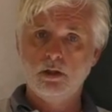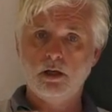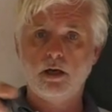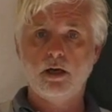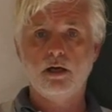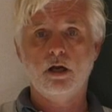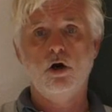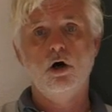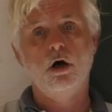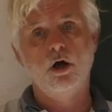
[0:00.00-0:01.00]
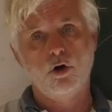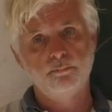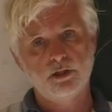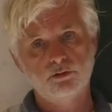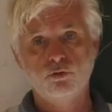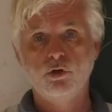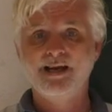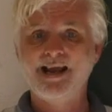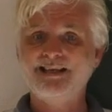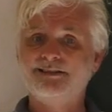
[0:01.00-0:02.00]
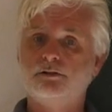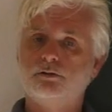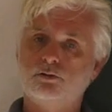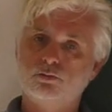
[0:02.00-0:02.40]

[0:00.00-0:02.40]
and then the other object reacts